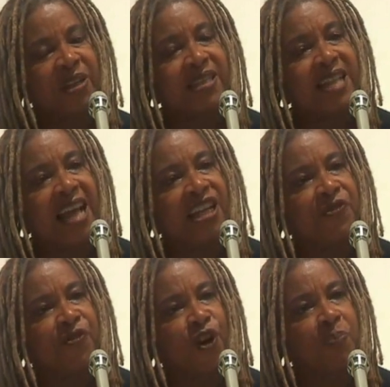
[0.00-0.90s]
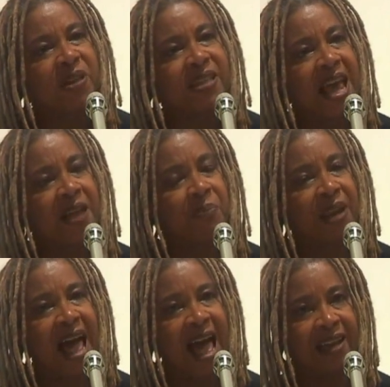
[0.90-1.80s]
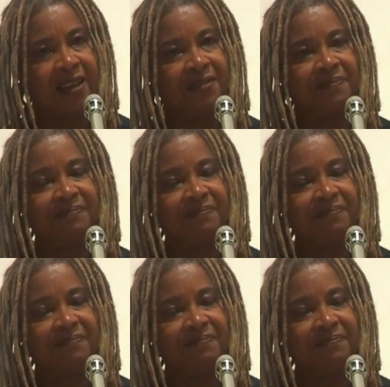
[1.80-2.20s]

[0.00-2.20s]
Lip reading: is 94% black,